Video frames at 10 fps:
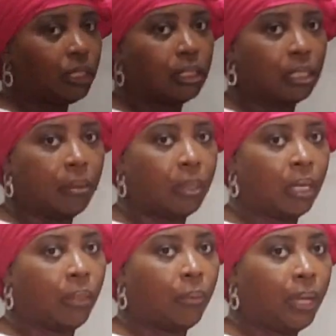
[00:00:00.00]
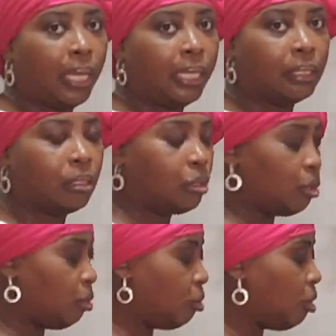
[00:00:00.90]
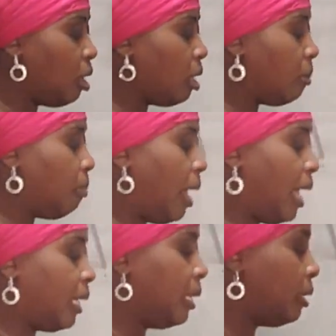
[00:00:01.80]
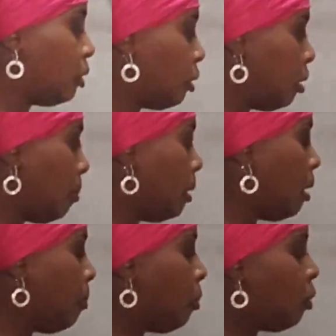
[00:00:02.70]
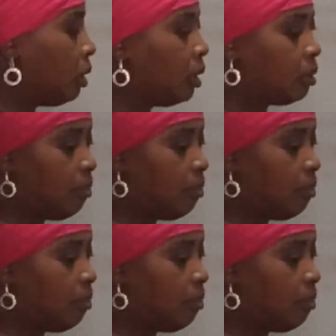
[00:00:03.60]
some other ways to package somewhat more of this